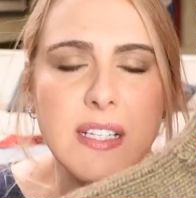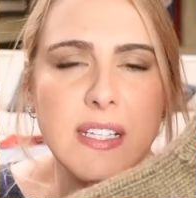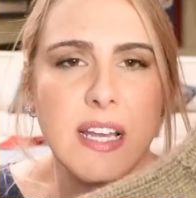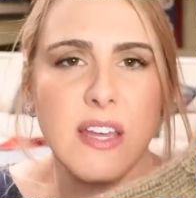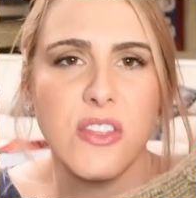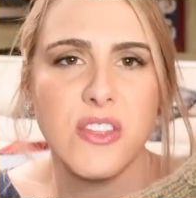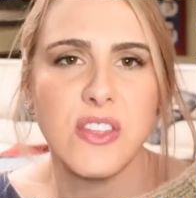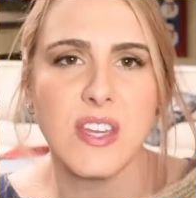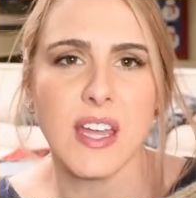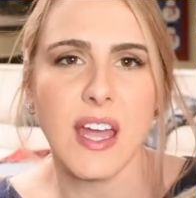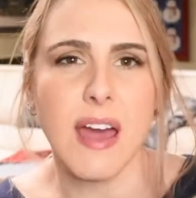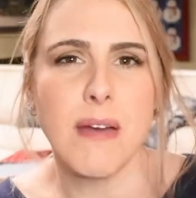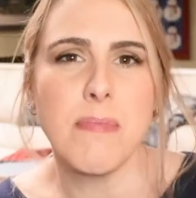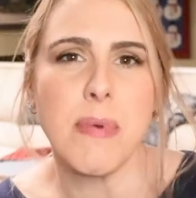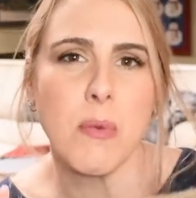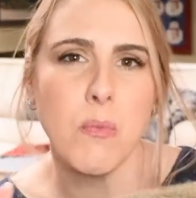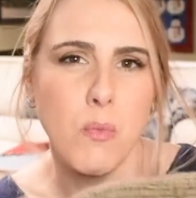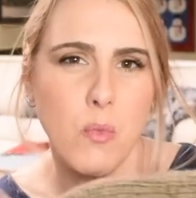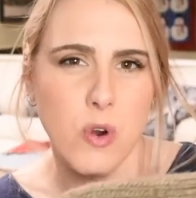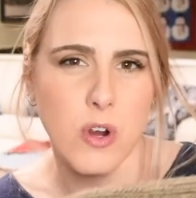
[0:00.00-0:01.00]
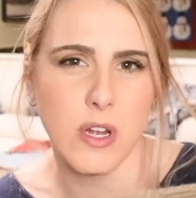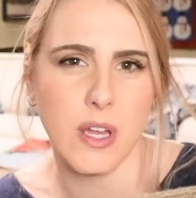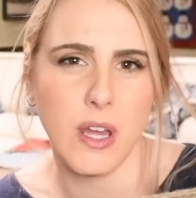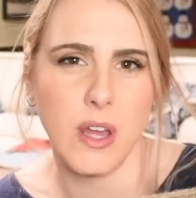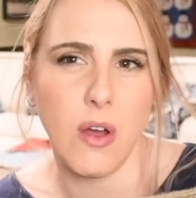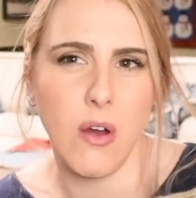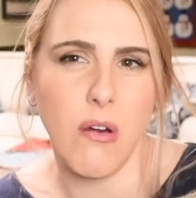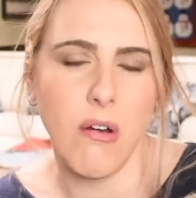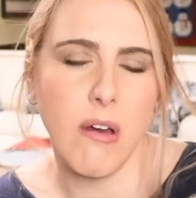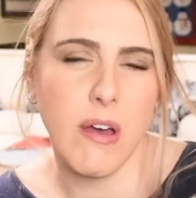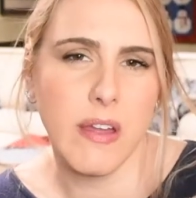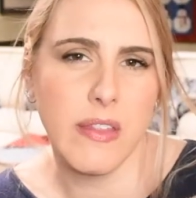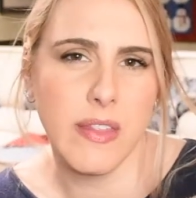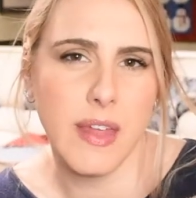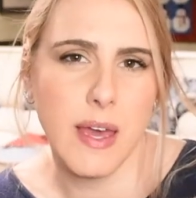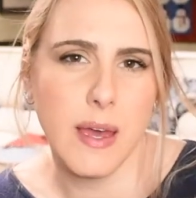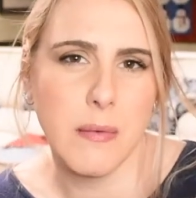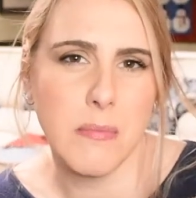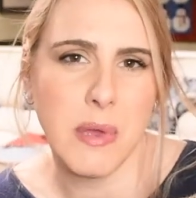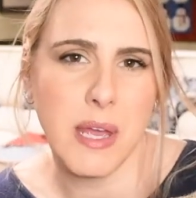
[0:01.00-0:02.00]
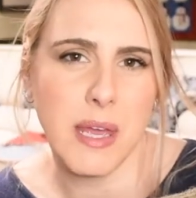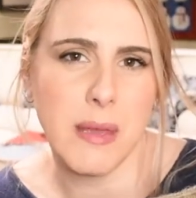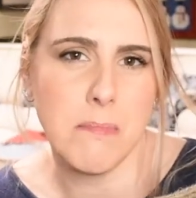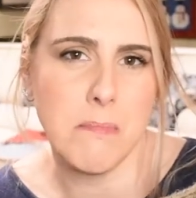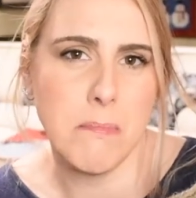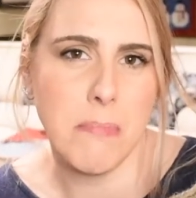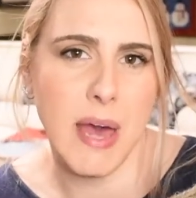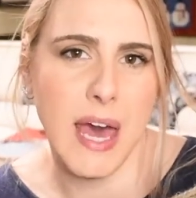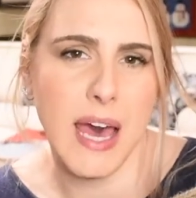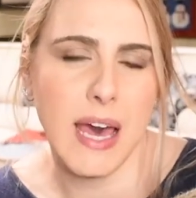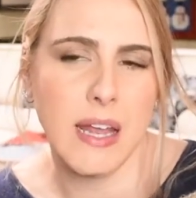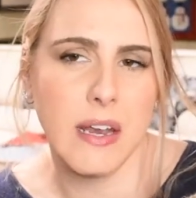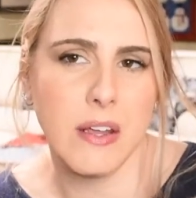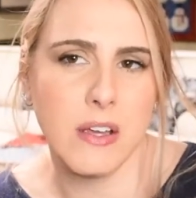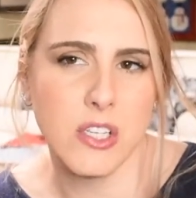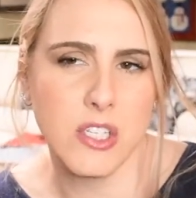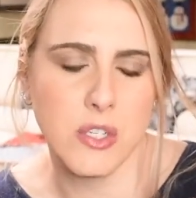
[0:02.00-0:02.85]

I think I've been working on them in bed,